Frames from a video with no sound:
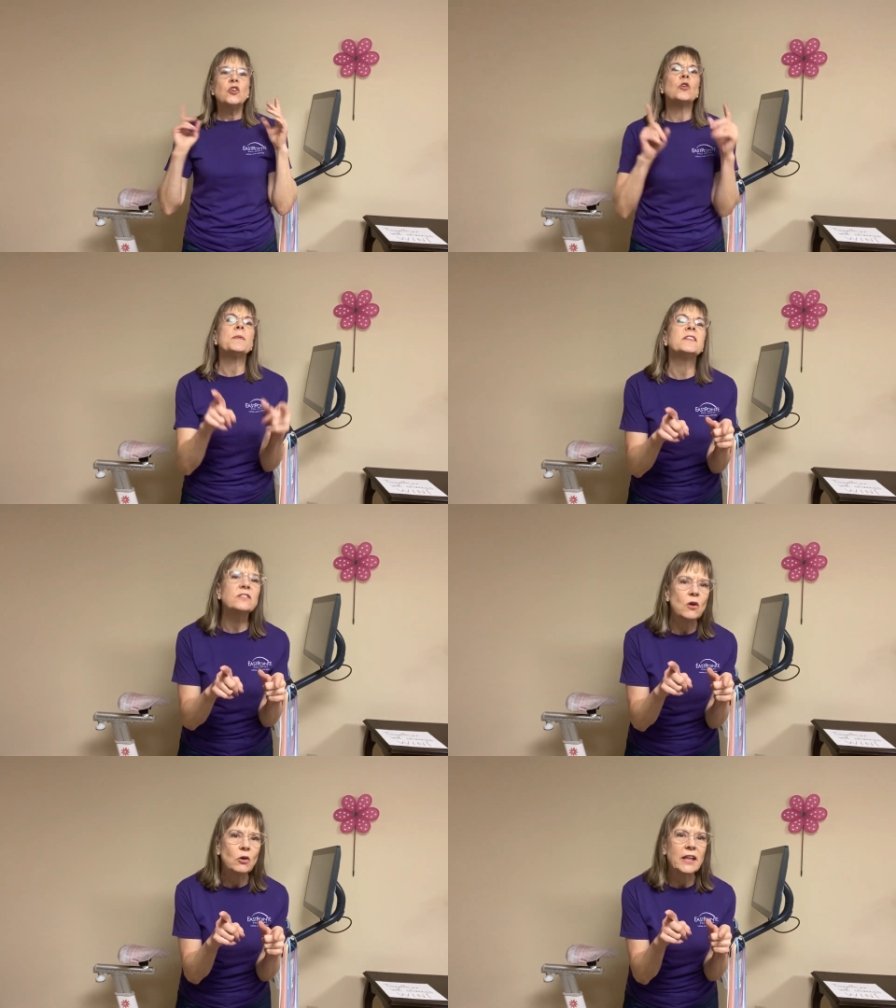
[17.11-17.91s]
You'll be
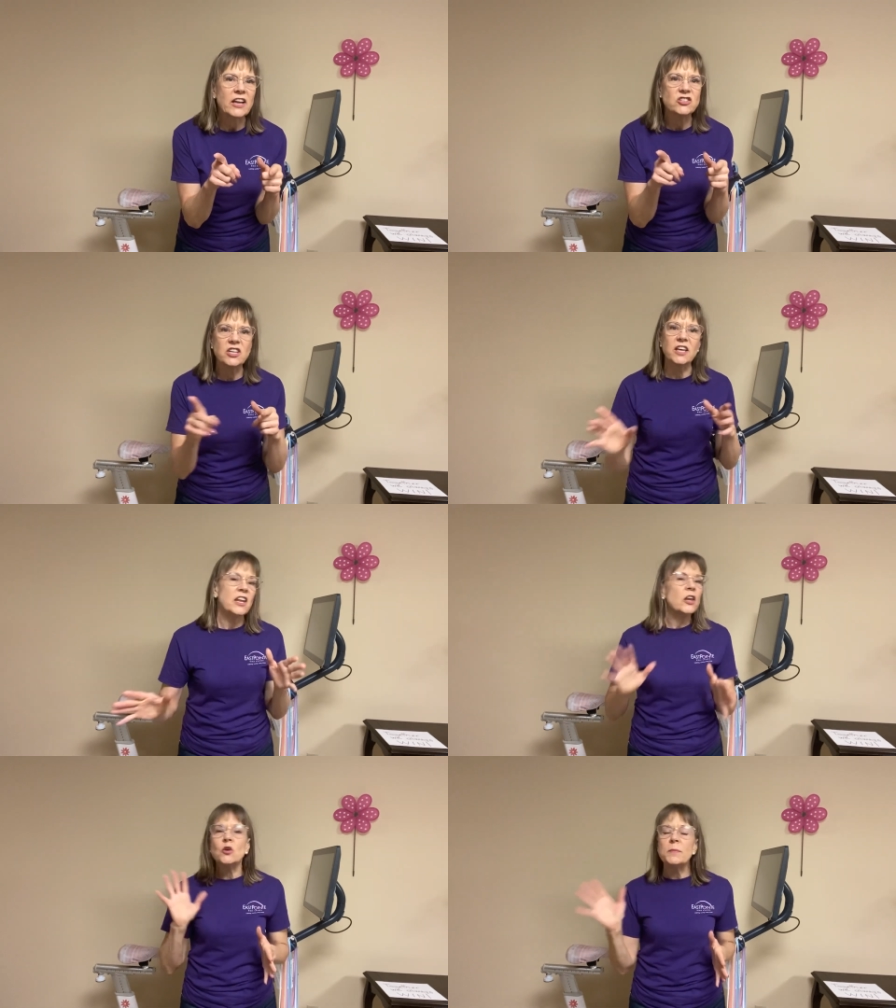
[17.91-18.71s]
so glad you
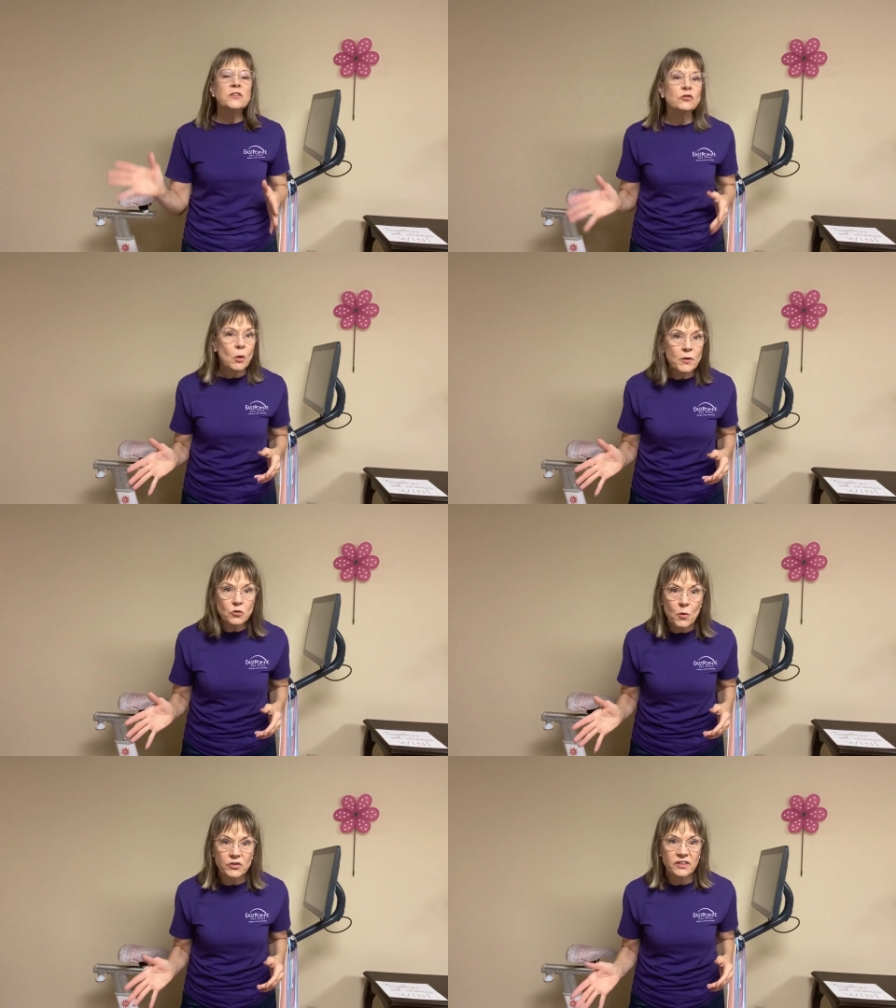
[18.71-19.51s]
did, and you'll be so
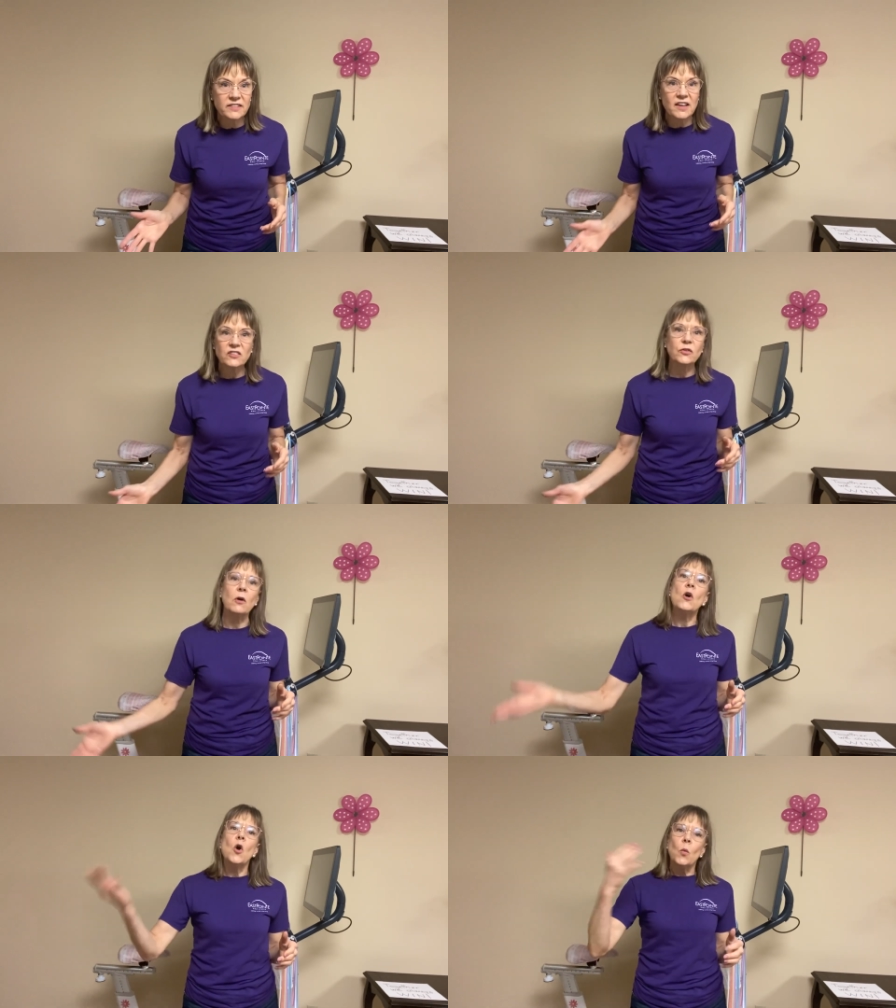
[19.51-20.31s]
much more
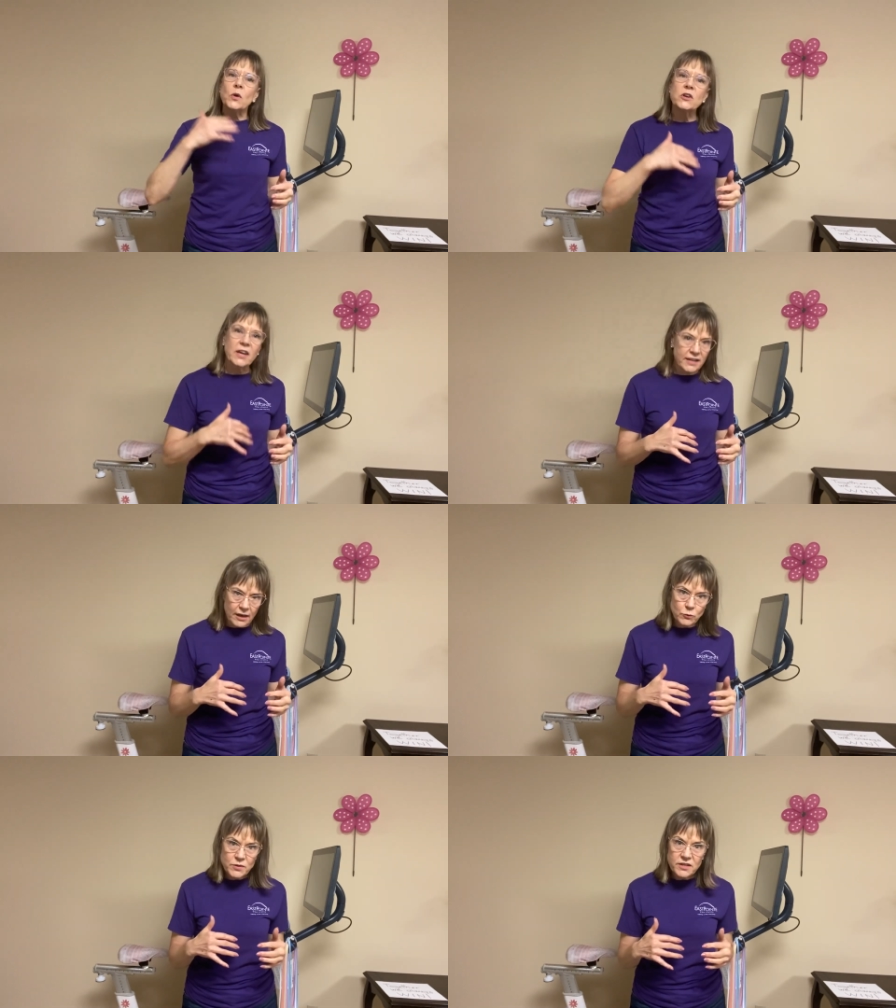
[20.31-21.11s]
successful when you
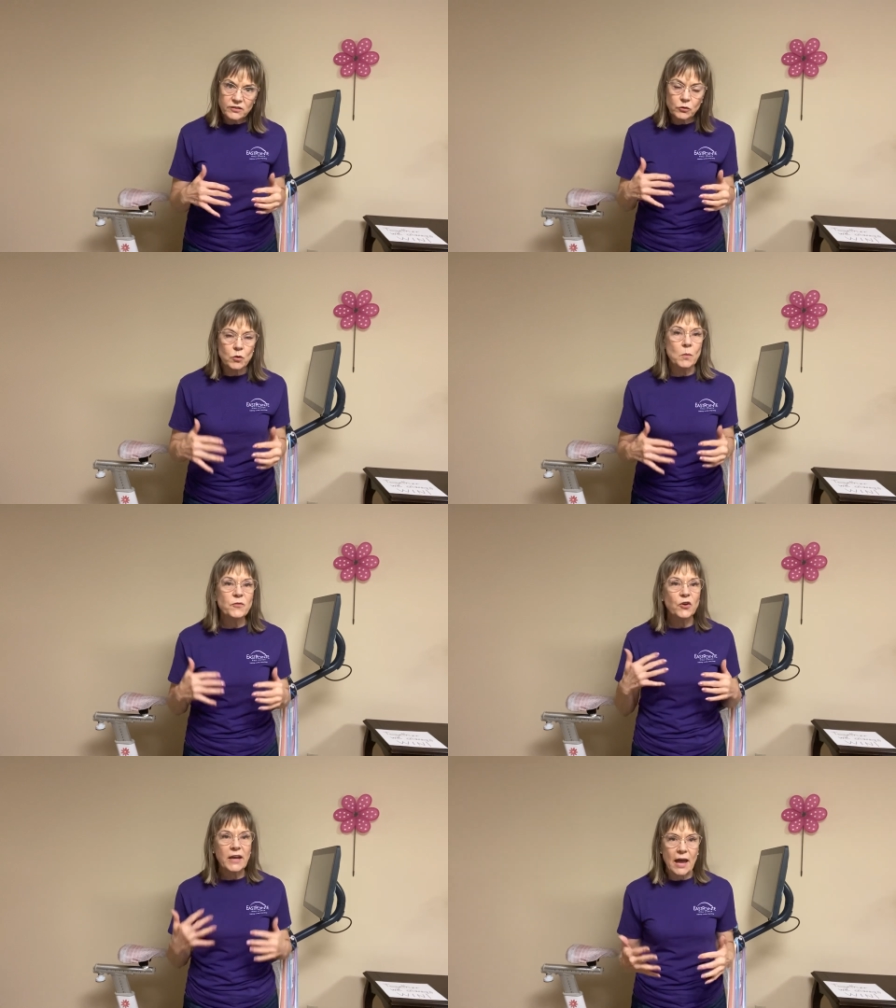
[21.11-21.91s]
connect with this
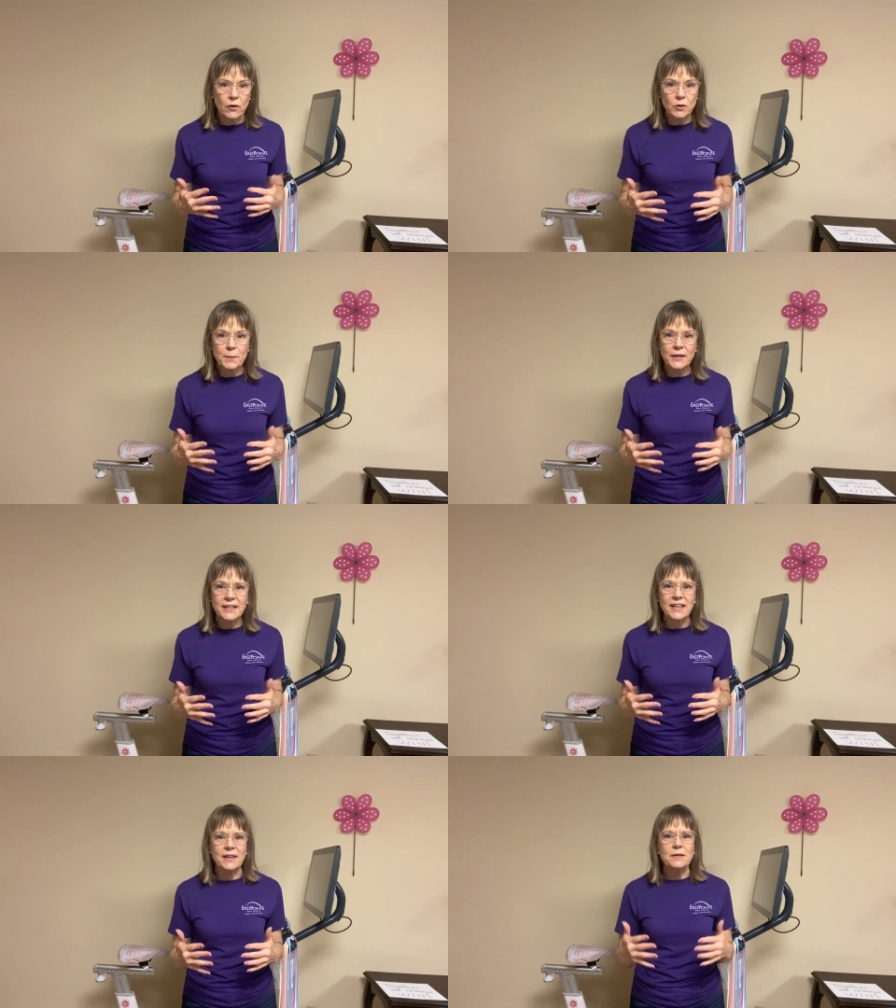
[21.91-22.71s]
group for
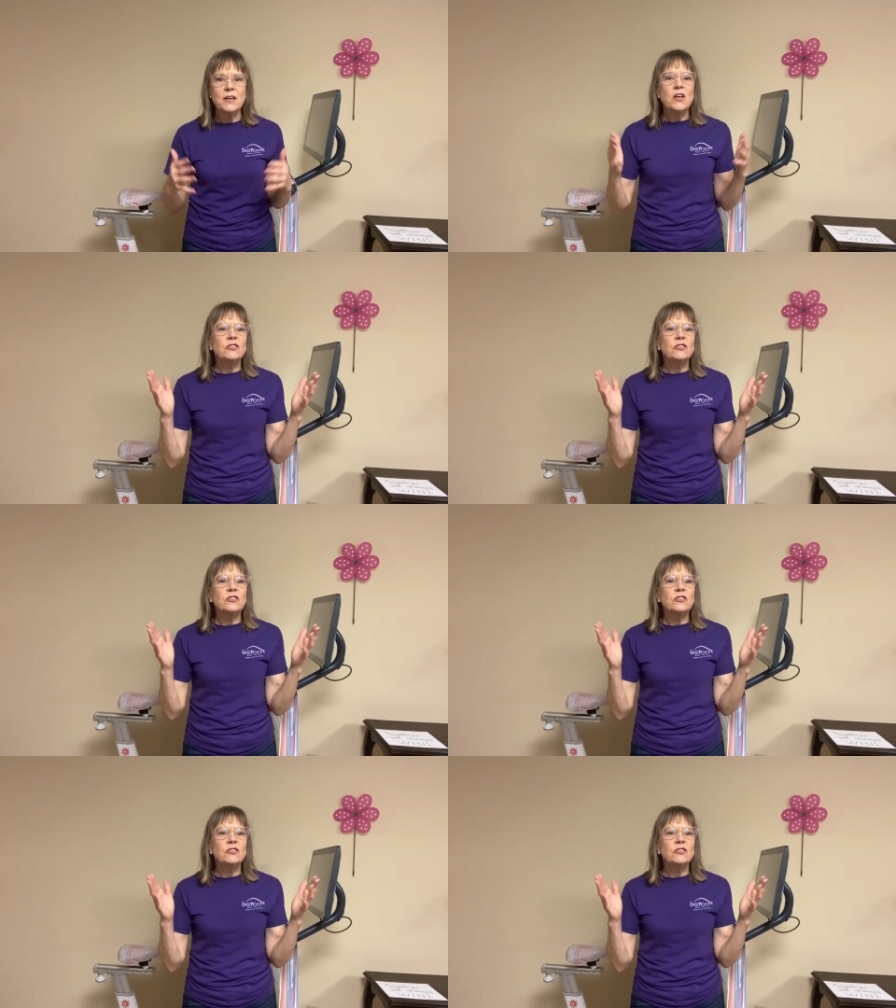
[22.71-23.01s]
accountability.